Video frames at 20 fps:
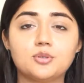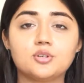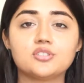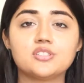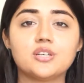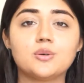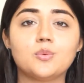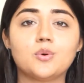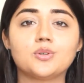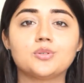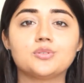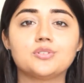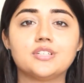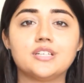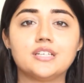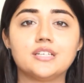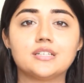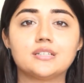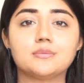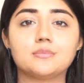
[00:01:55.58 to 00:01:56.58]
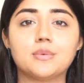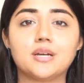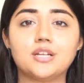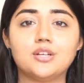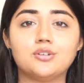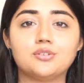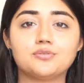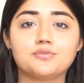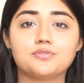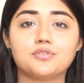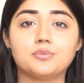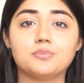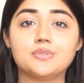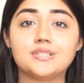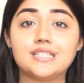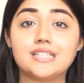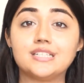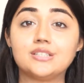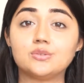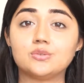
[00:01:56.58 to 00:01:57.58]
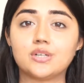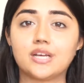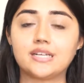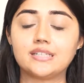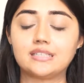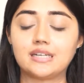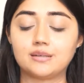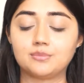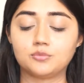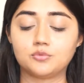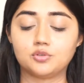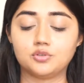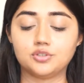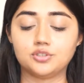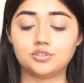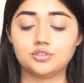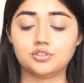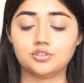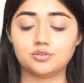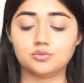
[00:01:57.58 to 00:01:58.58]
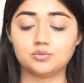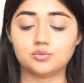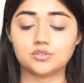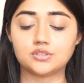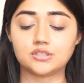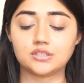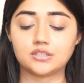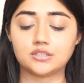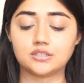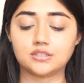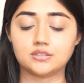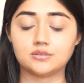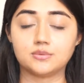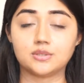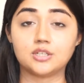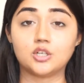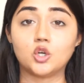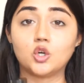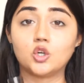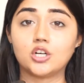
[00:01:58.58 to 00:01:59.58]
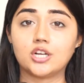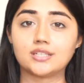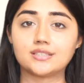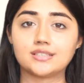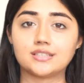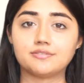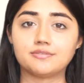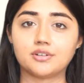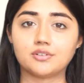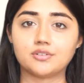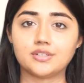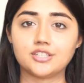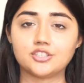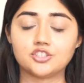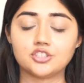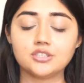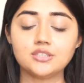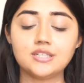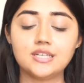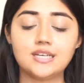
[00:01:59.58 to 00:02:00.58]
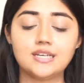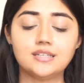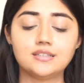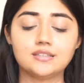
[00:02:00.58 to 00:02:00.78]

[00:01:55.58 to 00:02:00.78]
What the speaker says: Because I want to take my look from day to night, I'm going to use a long-lasting foundation.